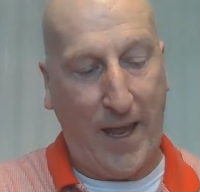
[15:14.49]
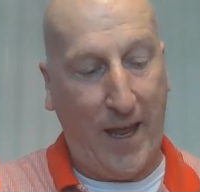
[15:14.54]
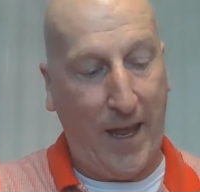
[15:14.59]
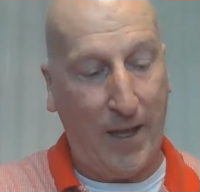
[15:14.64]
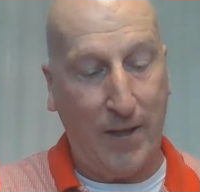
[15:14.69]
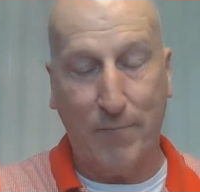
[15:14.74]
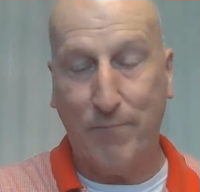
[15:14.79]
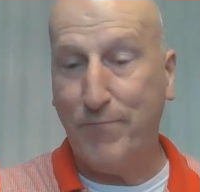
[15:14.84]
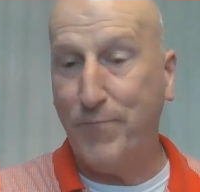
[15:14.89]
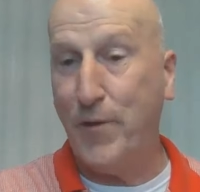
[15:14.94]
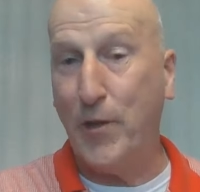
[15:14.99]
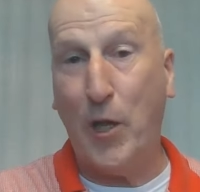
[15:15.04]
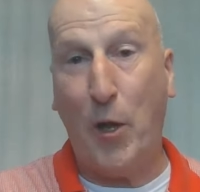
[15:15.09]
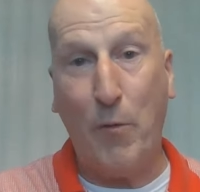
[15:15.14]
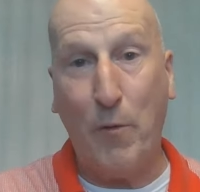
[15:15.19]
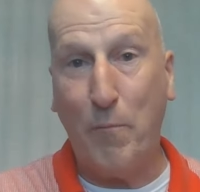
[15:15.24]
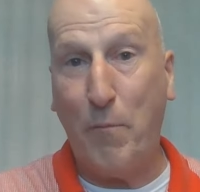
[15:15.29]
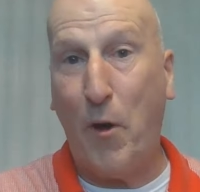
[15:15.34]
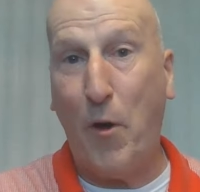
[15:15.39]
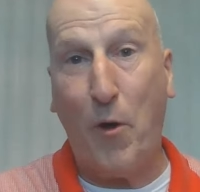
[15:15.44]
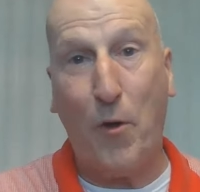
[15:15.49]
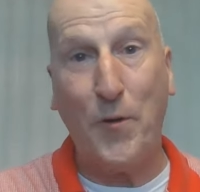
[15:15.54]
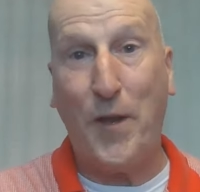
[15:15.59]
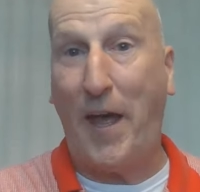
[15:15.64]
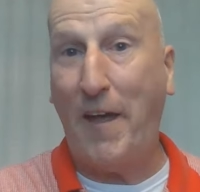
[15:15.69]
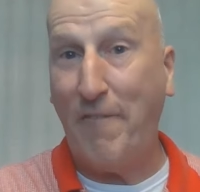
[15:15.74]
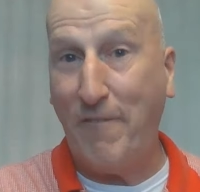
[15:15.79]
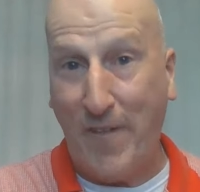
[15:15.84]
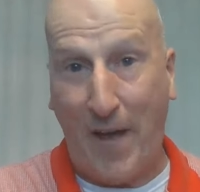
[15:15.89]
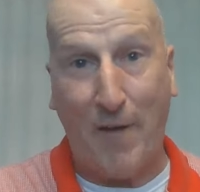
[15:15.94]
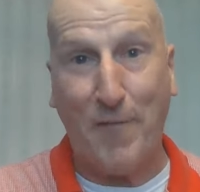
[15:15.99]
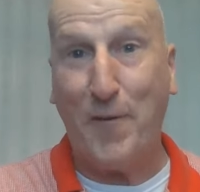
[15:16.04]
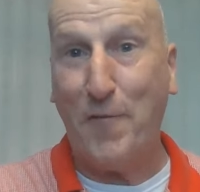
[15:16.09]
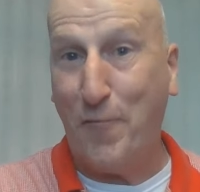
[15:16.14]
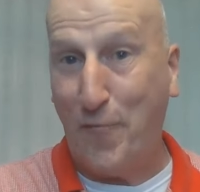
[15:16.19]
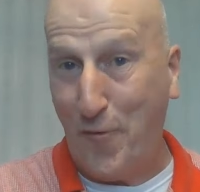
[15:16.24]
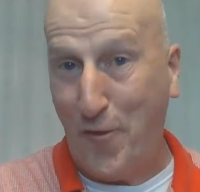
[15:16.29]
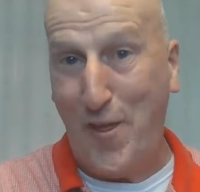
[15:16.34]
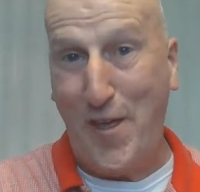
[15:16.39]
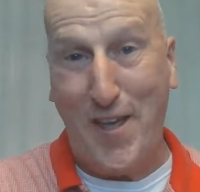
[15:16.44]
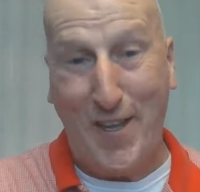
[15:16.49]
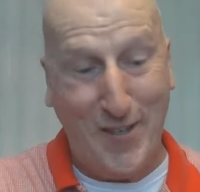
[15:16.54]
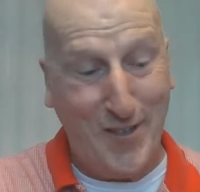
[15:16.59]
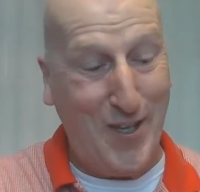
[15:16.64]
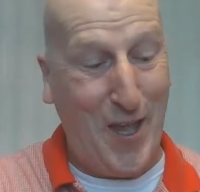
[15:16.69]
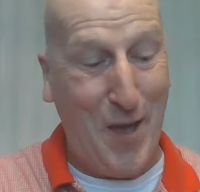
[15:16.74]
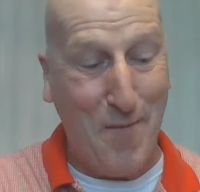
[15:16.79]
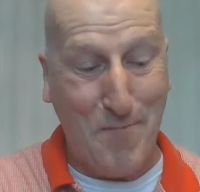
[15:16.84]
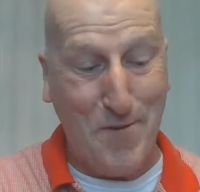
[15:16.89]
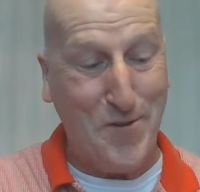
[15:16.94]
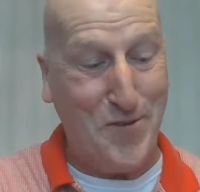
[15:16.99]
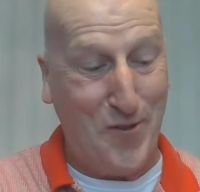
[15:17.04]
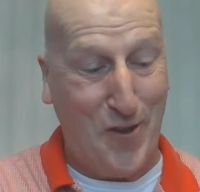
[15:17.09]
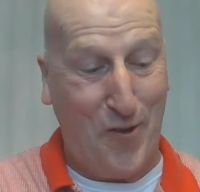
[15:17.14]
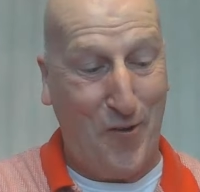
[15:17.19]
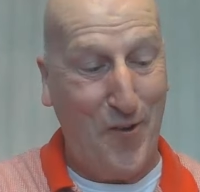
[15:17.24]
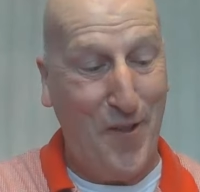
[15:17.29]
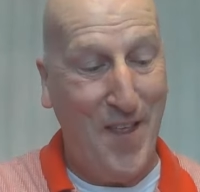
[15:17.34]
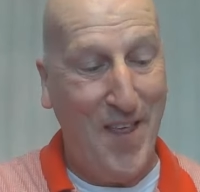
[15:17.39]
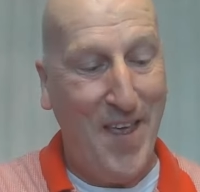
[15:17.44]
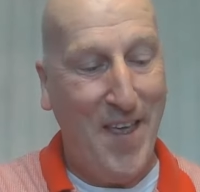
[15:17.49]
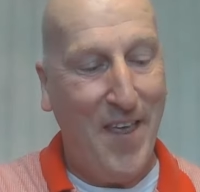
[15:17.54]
and lo and behold, I found it for this episode.